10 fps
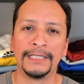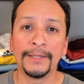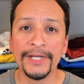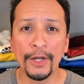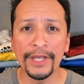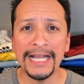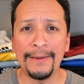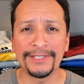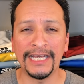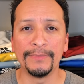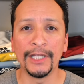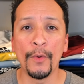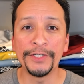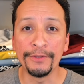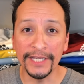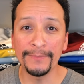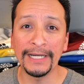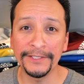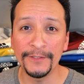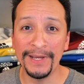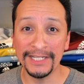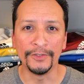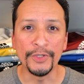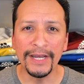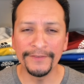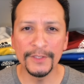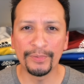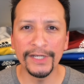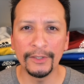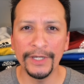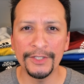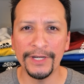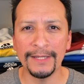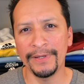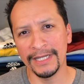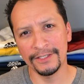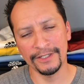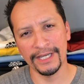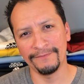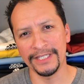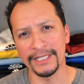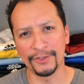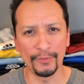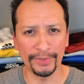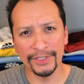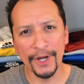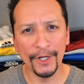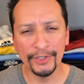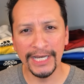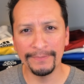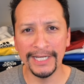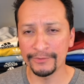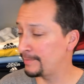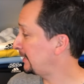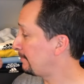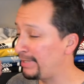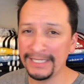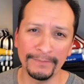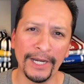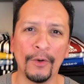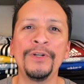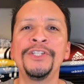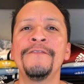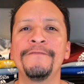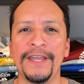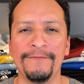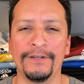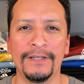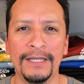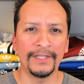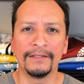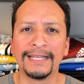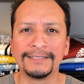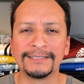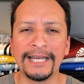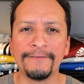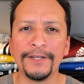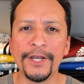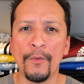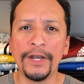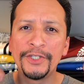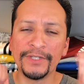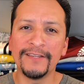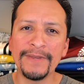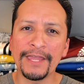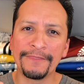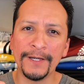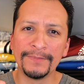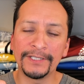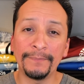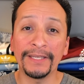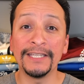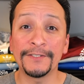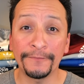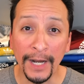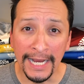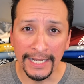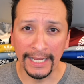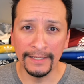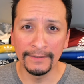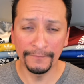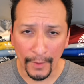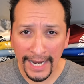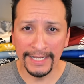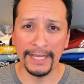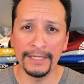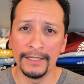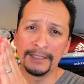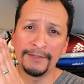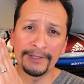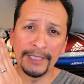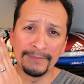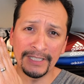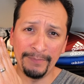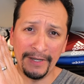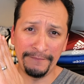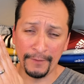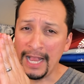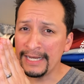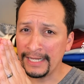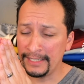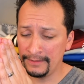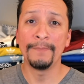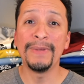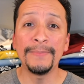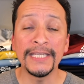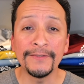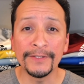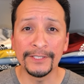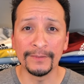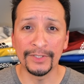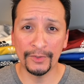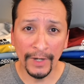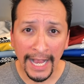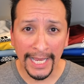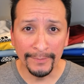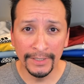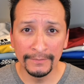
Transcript: Let me know in the comments down below what you think about these pants. Do you have these breakaway track pants? Do you have the uh, Superstar track pants? What about the Beckenbauer? What's your favorite? Like this kind of video, why don't you give me a thumbs up? It's Friday, Friday. Give a thumbs up on Friday. Maybe even subscribe